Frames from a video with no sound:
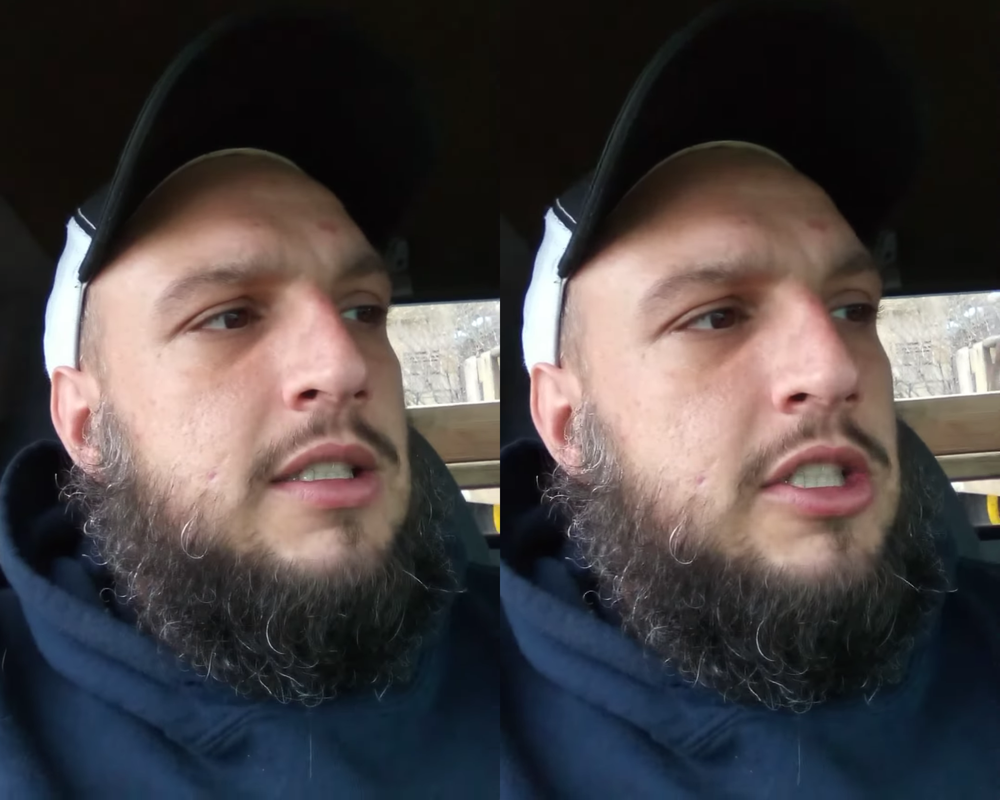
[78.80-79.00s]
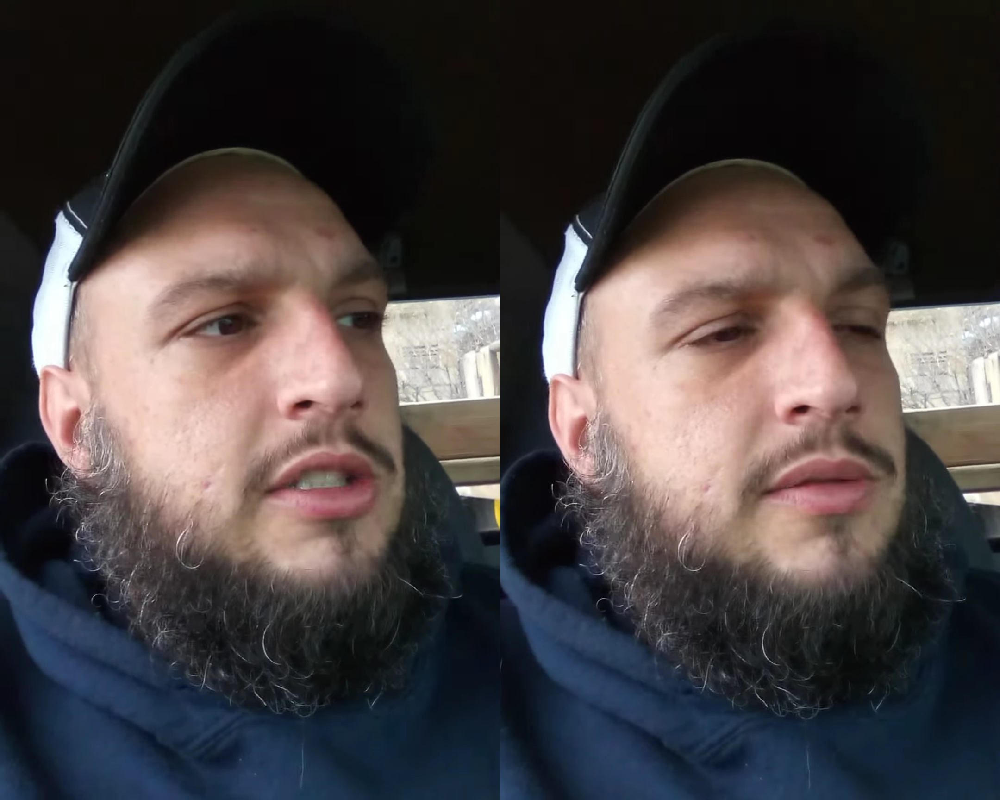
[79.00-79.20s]

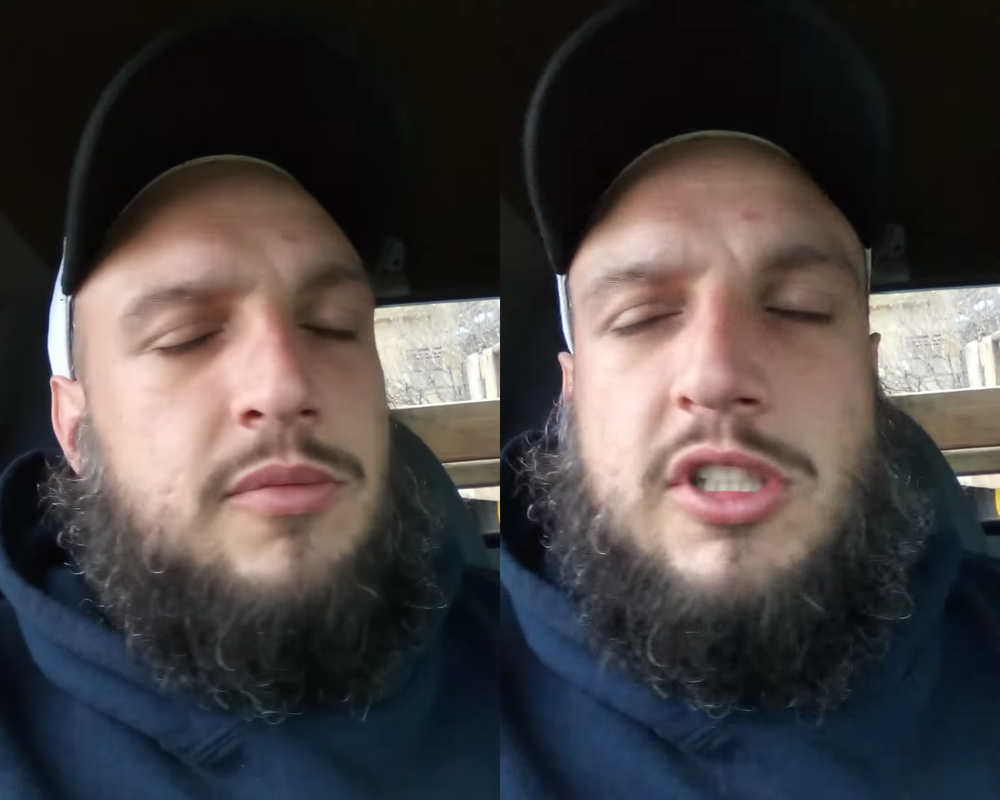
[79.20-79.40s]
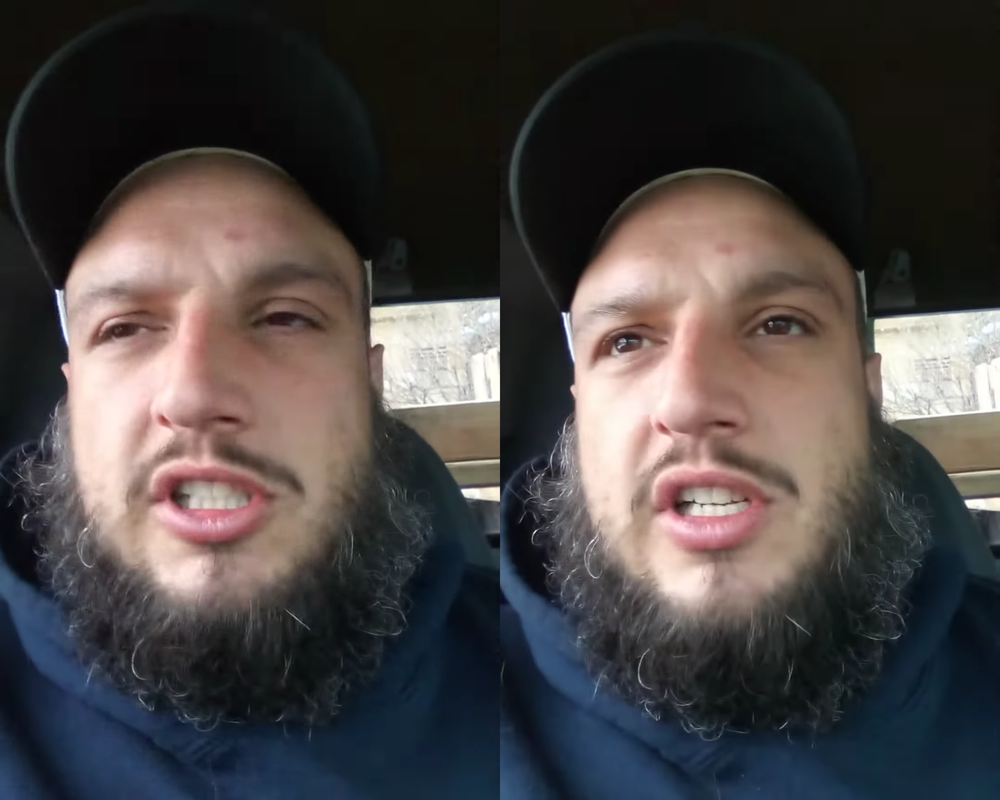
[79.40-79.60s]
just
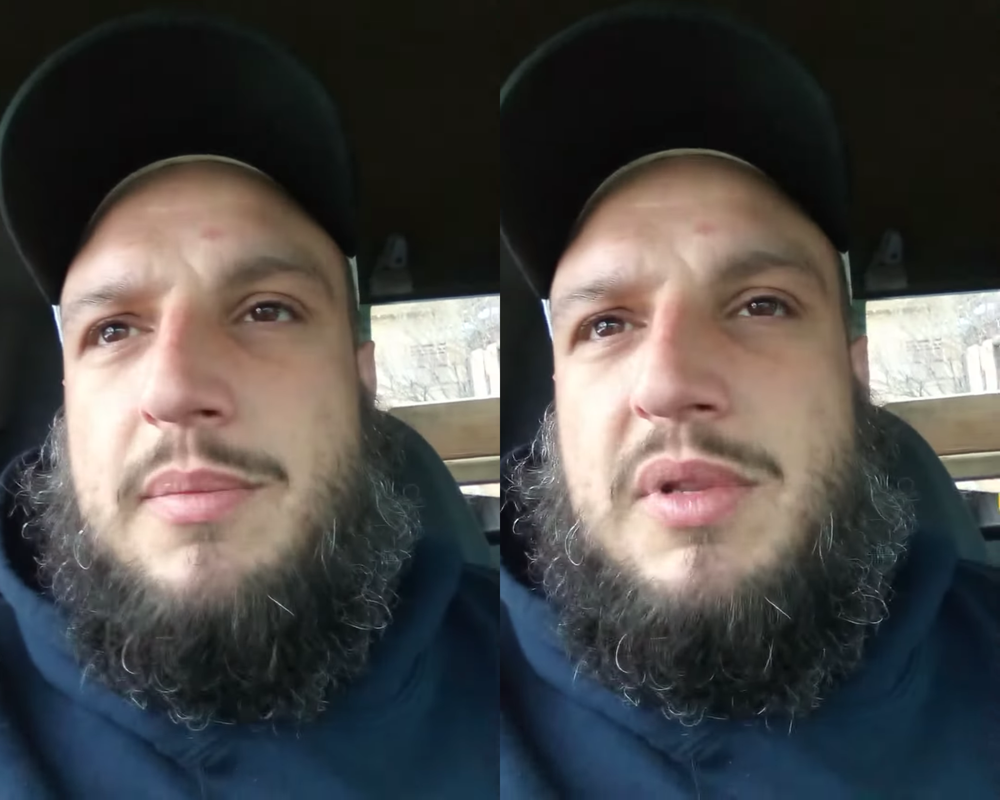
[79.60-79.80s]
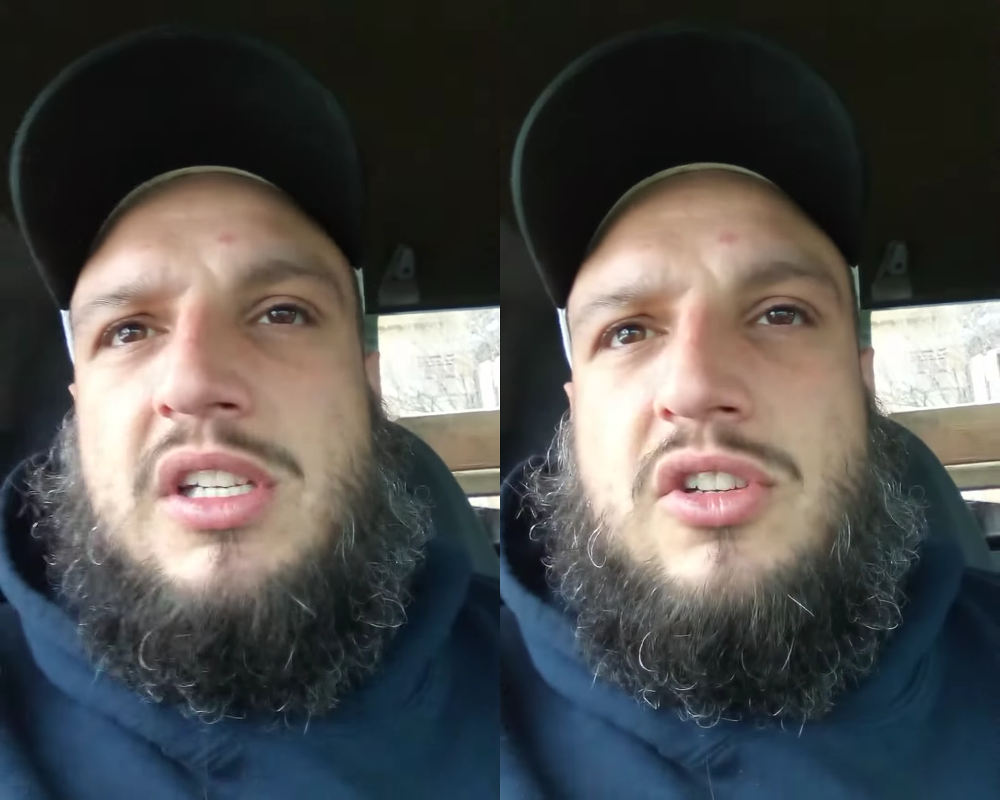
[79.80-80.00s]
just
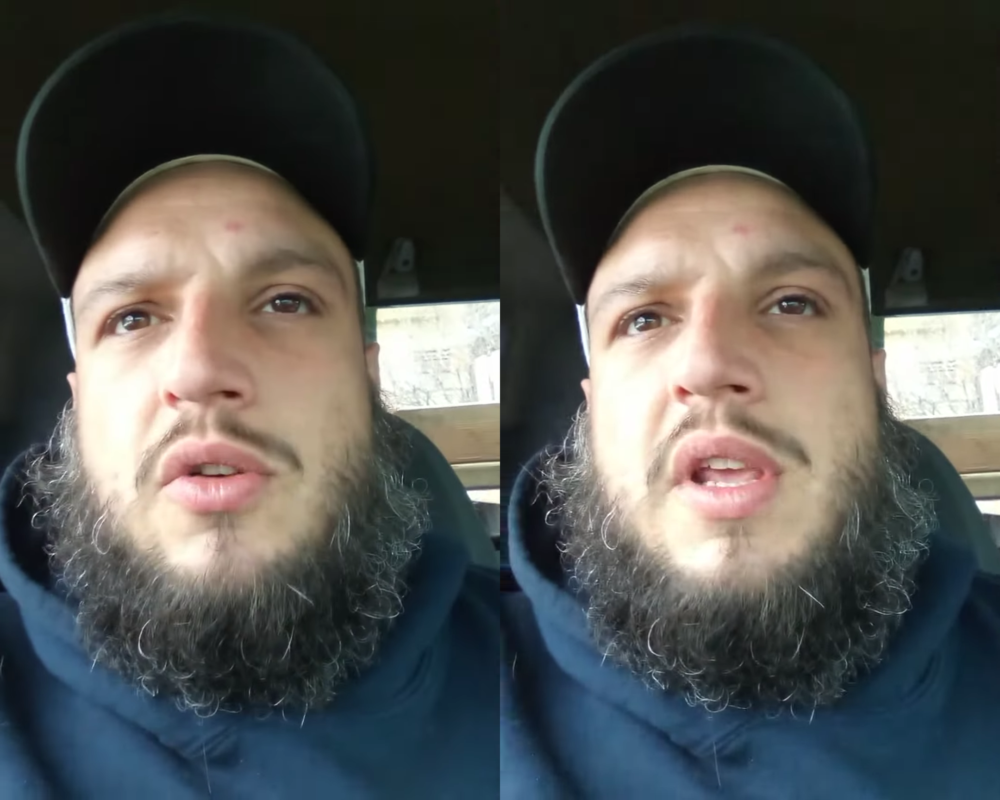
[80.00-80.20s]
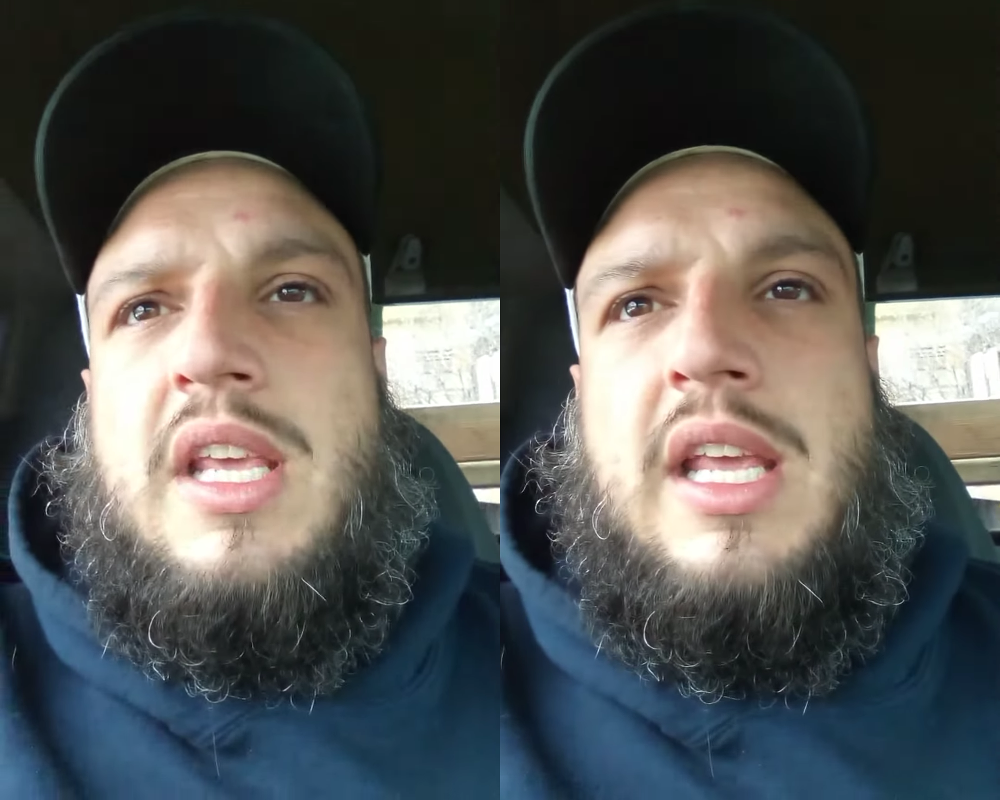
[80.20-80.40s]
something so
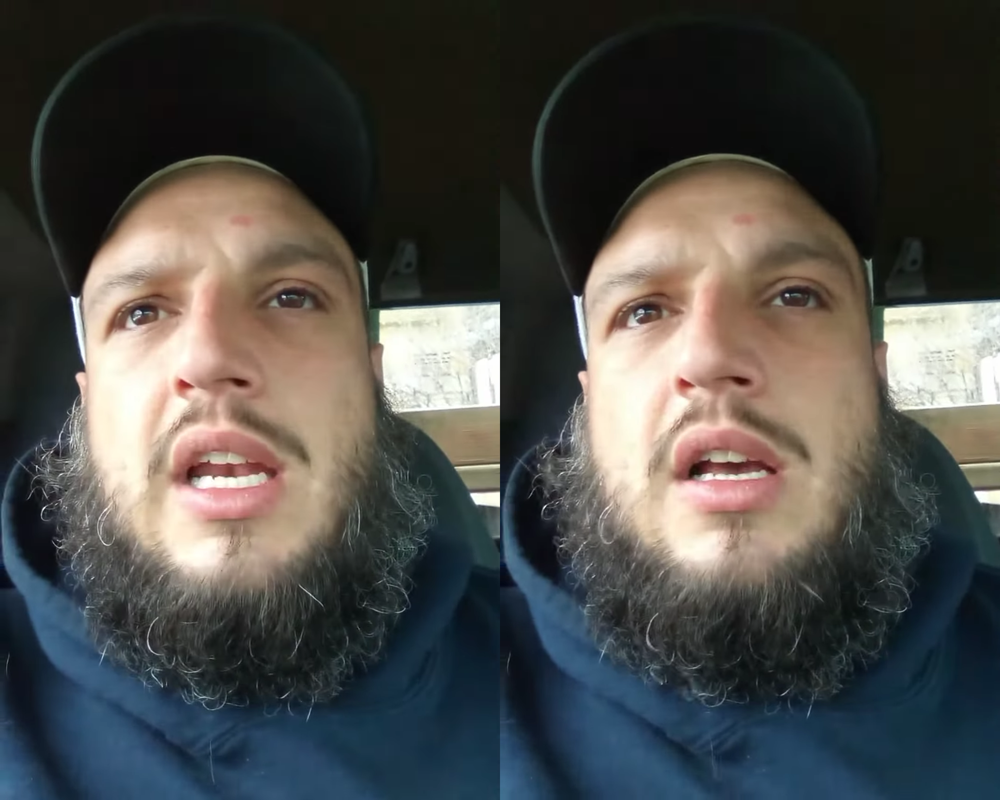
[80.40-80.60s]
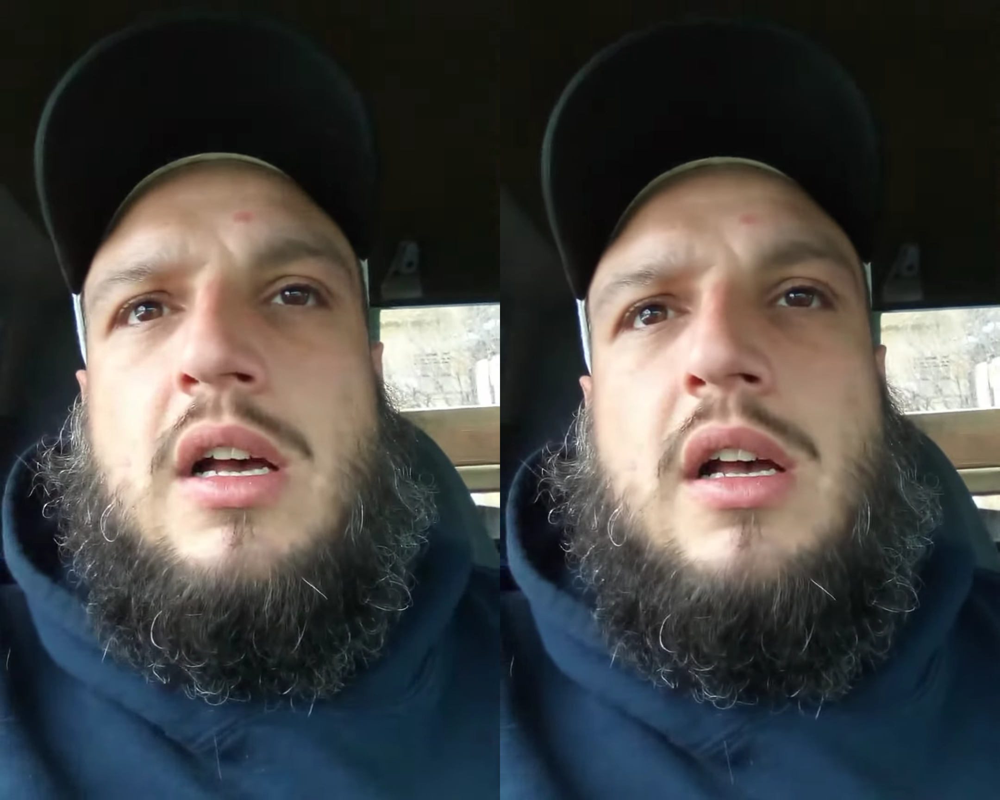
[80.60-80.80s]
he
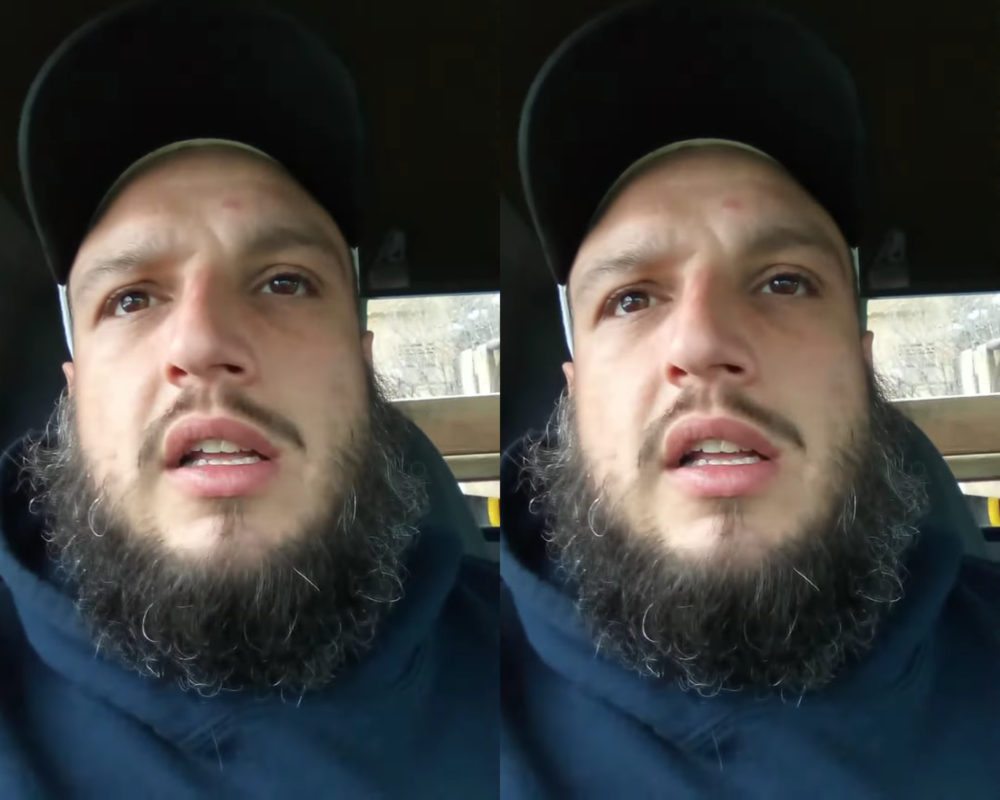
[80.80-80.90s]
can uh,